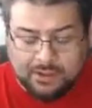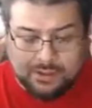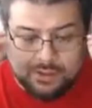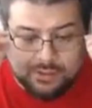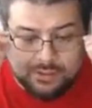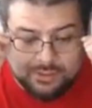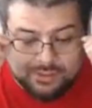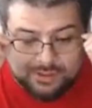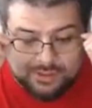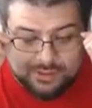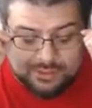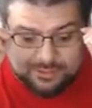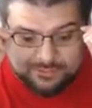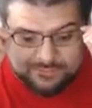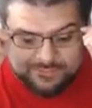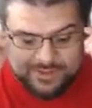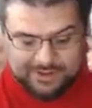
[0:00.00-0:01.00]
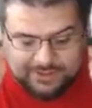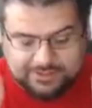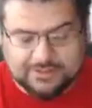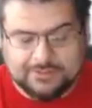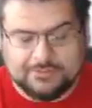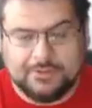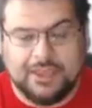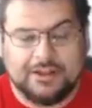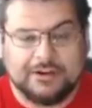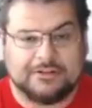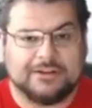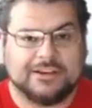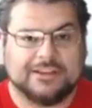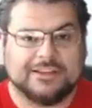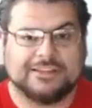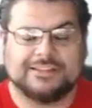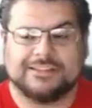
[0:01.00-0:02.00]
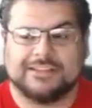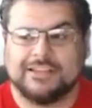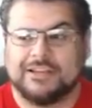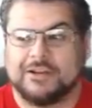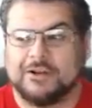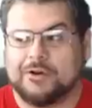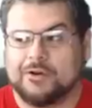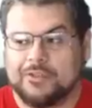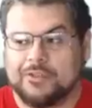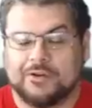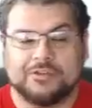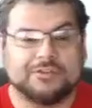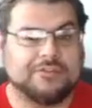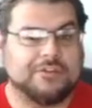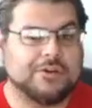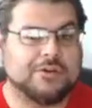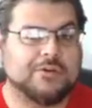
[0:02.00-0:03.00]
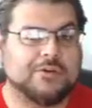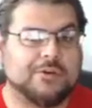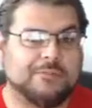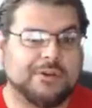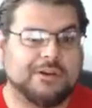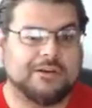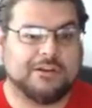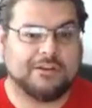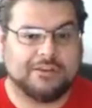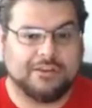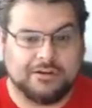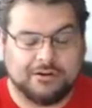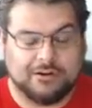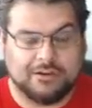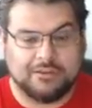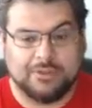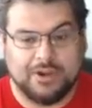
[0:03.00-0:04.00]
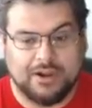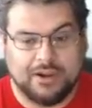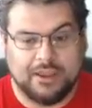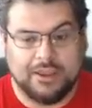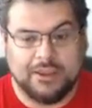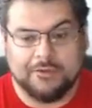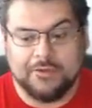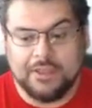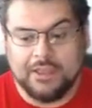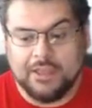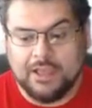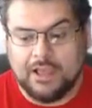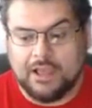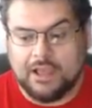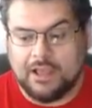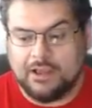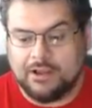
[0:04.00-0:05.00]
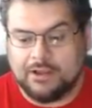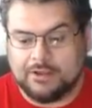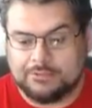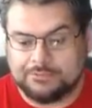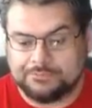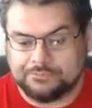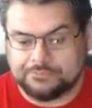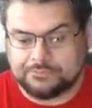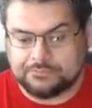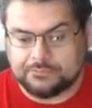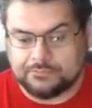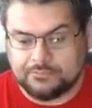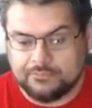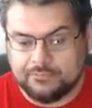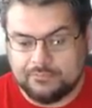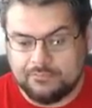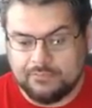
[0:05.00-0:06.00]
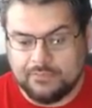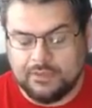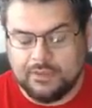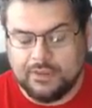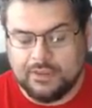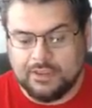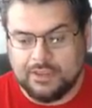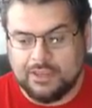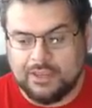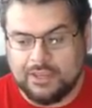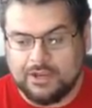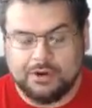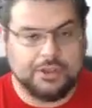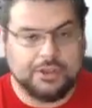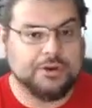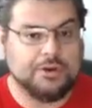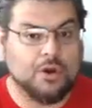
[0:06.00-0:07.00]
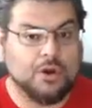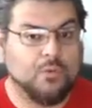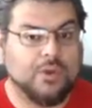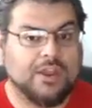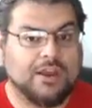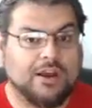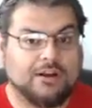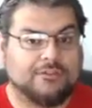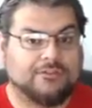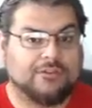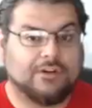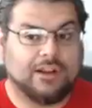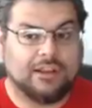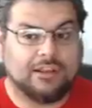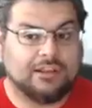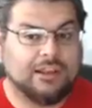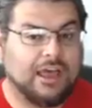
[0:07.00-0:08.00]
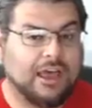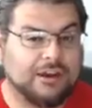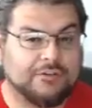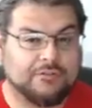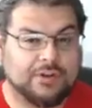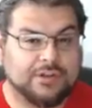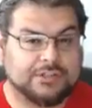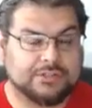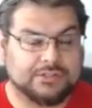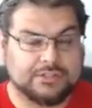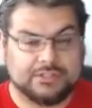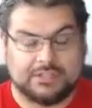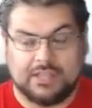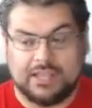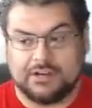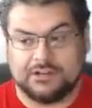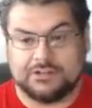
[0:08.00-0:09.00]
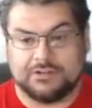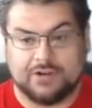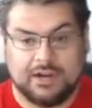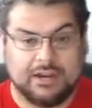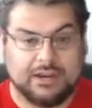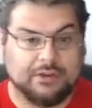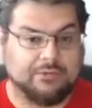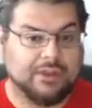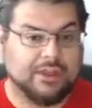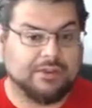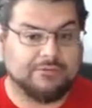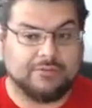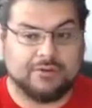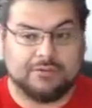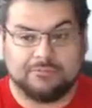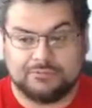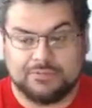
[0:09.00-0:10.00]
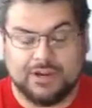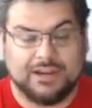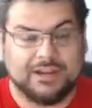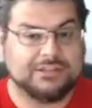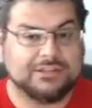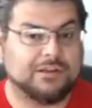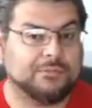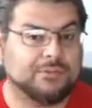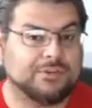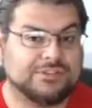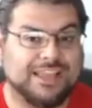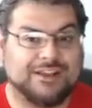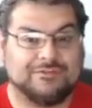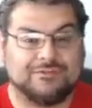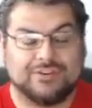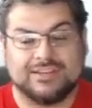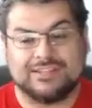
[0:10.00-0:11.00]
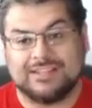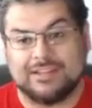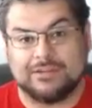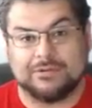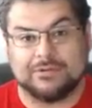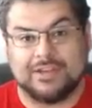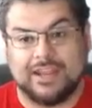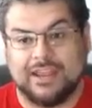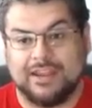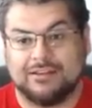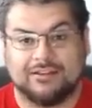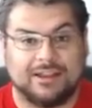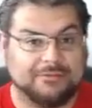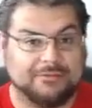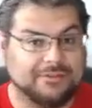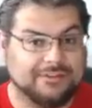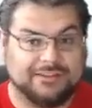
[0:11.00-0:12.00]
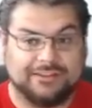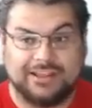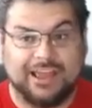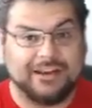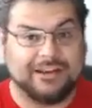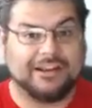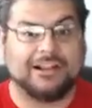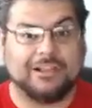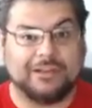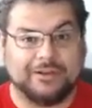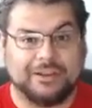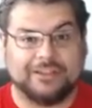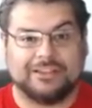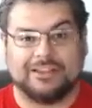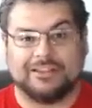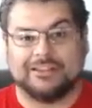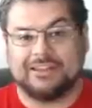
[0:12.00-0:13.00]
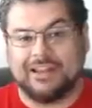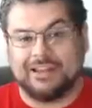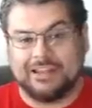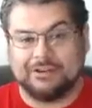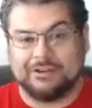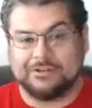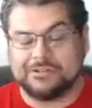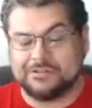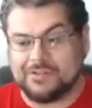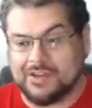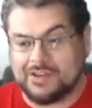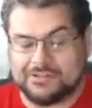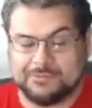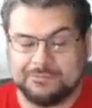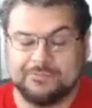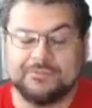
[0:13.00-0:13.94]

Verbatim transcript: the the fact of the matter is, you know, those of you who have been in our, in our community, um, you know, you know, we offer a lot of resources, a lot of training. We have trainings almost every single day. I'm not including the Daily Dose of Awesome.